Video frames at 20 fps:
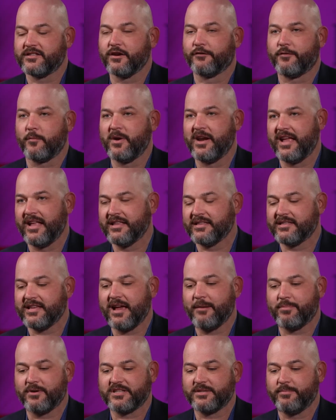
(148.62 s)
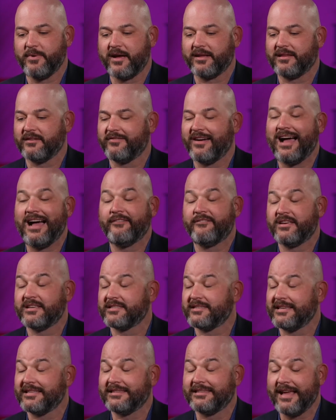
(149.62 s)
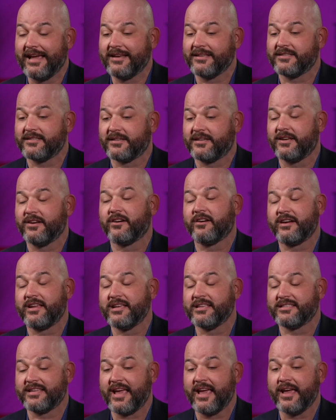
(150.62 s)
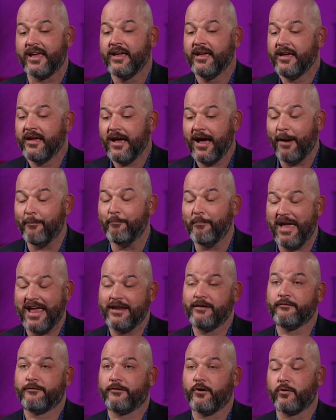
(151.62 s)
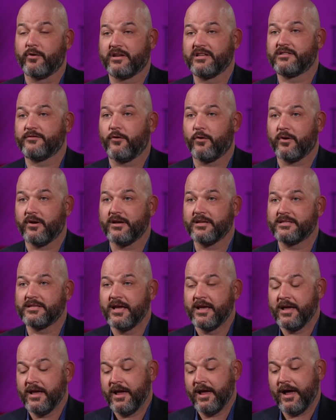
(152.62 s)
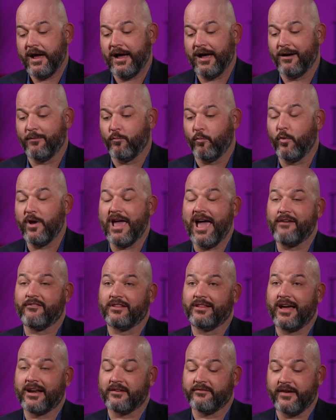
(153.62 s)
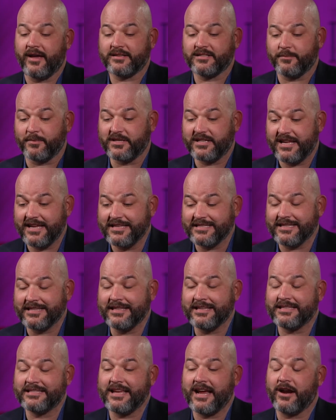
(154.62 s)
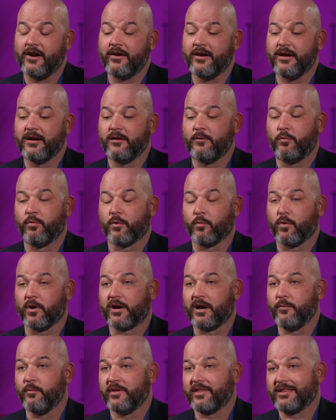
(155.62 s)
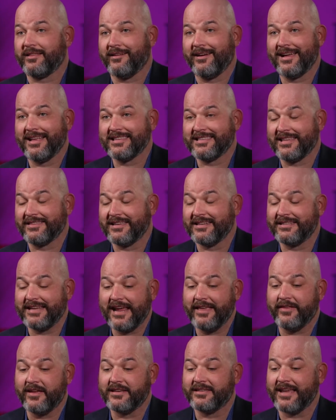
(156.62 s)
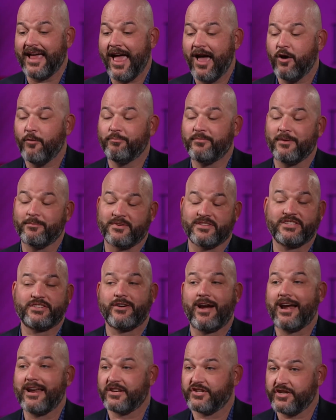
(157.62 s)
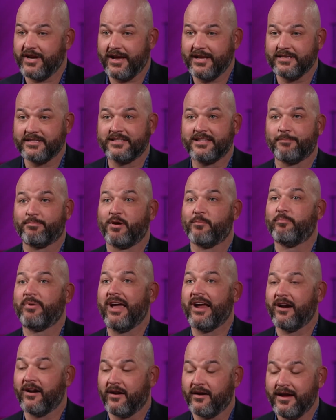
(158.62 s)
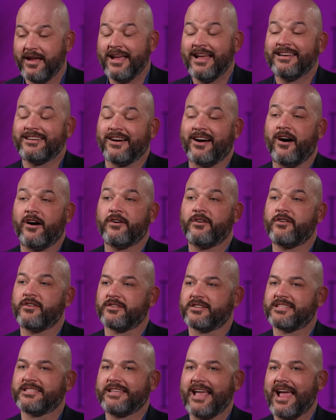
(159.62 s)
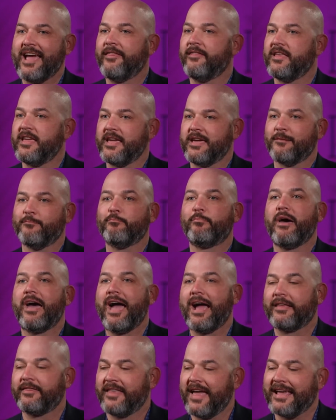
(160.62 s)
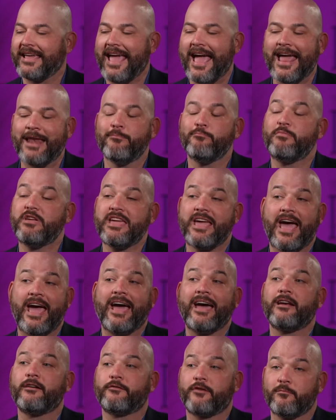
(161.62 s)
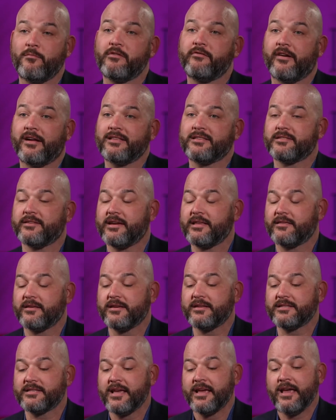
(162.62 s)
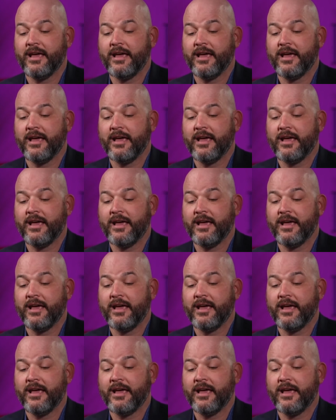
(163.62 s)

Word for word: So from an insight perspective, obviously data security is a, a main focus for us. Um, we have a lot of expertise in this area. We're working with clients on the daily to help them to strategize, to prepare, to understand the impact that can be had from events like this,